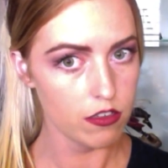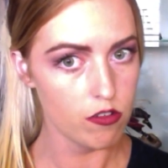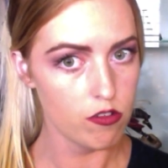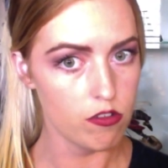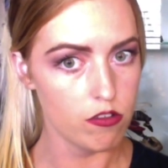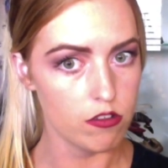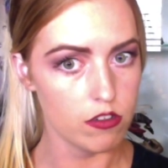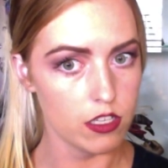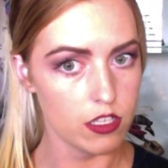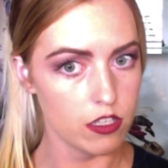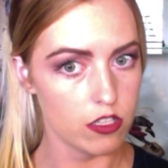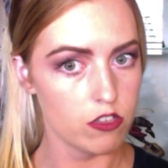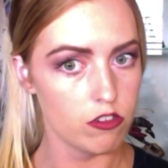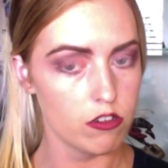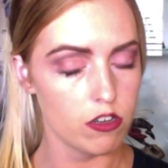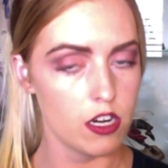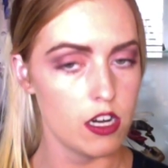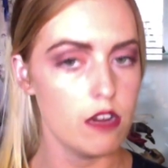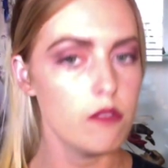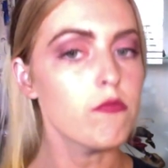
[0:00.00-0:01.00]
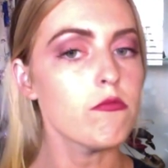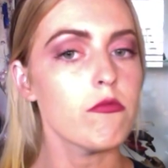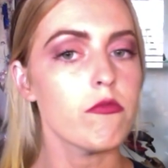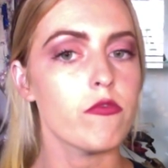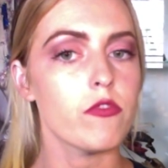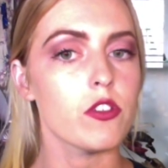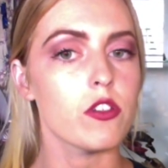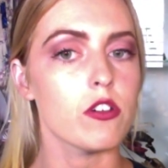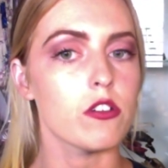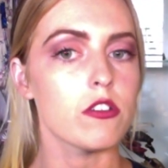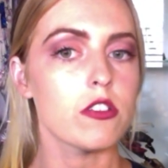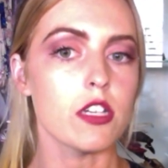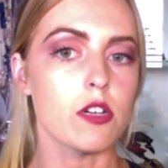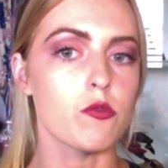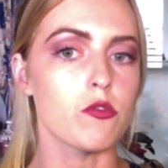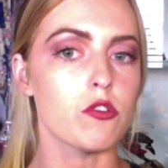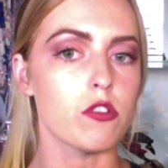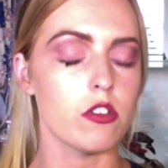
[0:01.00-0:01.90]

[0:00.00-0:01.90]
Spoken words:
on Instagram, for those that want